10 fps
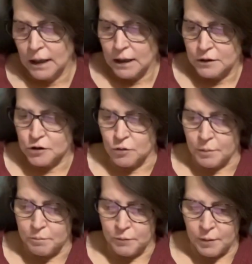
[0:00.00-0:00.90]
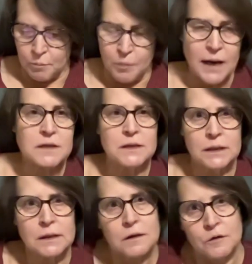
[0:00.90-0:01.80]
So the best
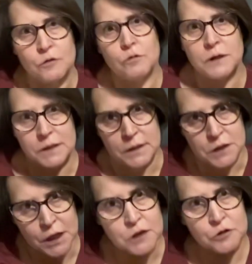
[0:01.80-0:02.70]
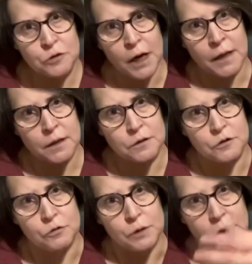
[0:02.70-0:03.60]
thing to do is to change your diet
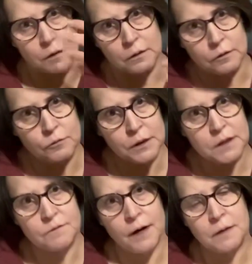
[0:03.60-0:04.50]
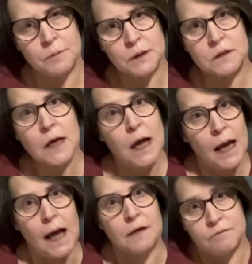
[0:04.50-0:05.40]
to include these vitamins,
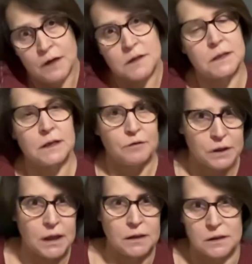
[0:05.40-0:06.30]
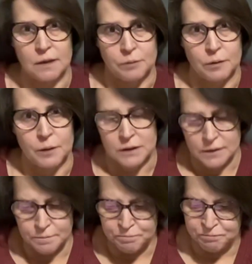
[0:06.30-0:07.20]
and if necessary, take supplements.